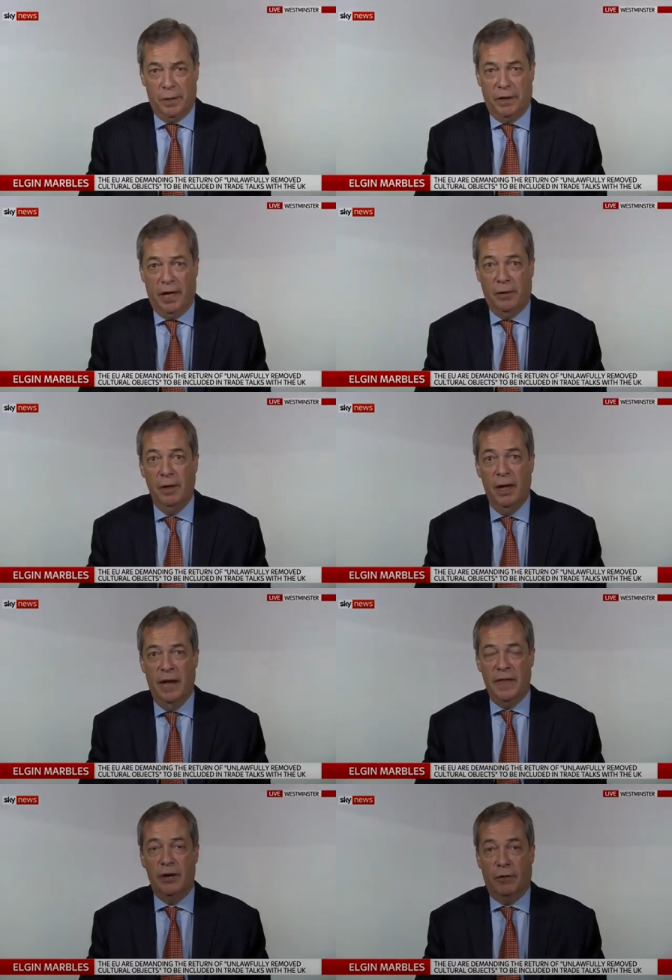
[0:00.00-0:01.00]
with you,
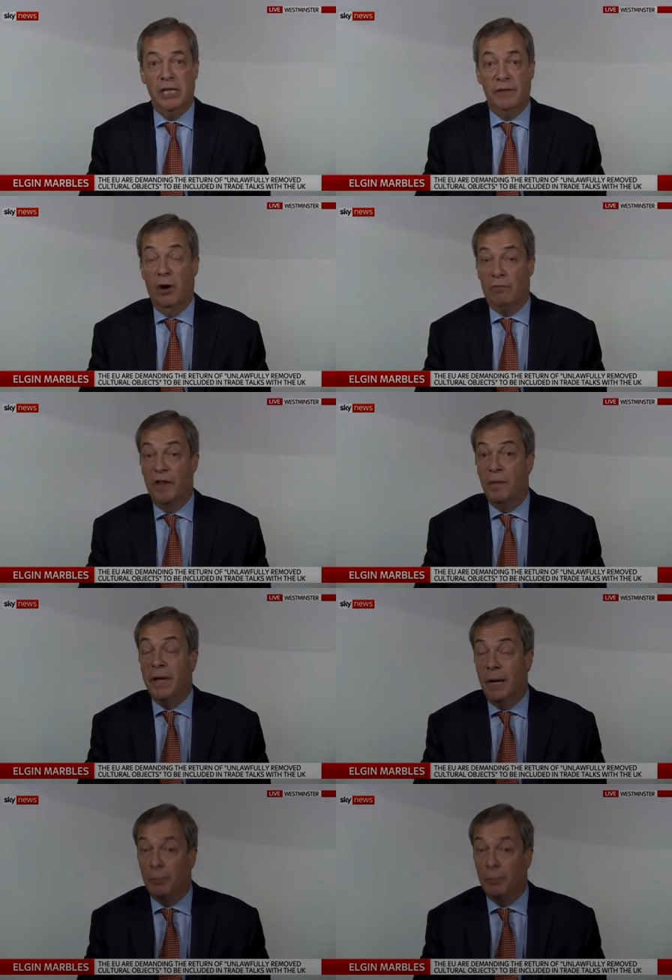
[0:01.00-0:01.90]
I think Greece have got rather bigger